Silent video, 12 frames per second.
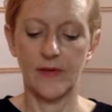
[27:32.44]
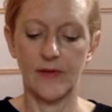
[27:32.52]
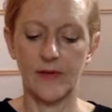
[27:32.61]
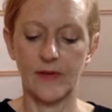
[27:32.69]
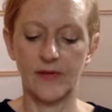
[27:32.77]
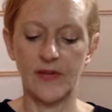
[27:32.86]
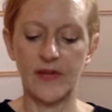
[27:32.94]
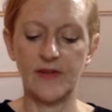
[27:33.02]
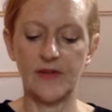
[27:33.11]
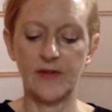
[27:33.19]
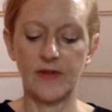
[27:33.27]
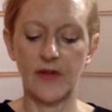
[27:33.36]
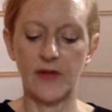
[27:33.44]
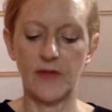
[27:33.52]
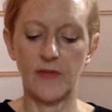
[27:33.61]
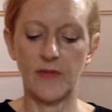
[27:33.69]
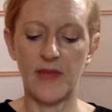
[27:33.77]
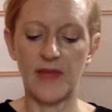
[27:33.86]
So say to
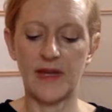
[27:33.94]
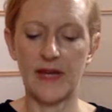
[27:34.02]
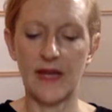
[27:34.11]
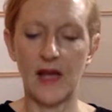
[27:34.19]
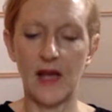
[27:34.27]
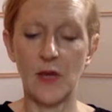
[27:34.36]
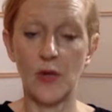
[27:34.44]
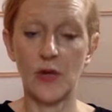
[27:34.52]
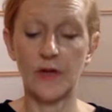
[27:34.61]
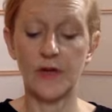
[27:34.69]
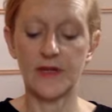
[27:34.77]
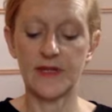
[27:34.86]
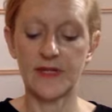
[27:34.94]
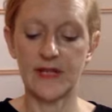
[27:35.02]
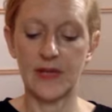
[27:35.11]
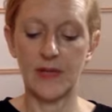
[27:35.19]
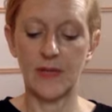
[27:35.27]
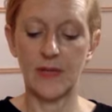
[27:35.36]
yourself mentally, I will not
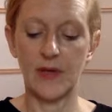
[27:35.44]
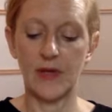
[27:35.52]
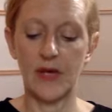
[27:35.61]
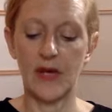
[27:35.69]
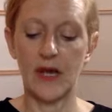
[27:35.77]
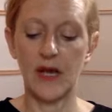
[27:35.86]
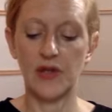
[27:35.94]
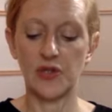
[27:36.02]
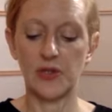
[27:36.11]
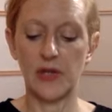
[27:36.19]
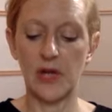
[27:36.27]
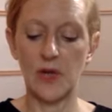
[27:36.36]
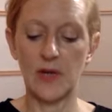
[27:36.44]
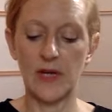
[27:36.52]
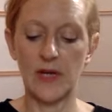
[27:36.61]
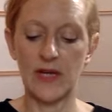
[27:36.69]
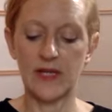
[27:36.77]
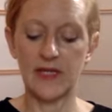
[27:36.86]
sleep, I shall
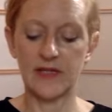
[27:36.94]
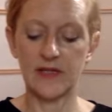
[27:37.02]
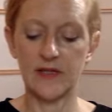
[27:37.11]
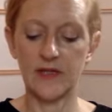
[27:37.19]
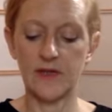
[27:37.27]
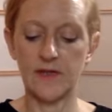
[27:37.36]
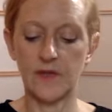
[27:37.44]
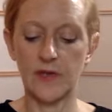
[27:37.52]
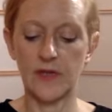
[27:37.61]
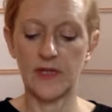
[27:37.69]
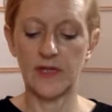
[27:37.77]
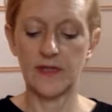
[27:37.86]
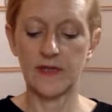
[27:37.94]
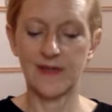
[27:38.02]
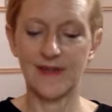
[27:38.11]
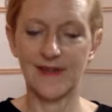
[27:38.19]
only listen to the voice.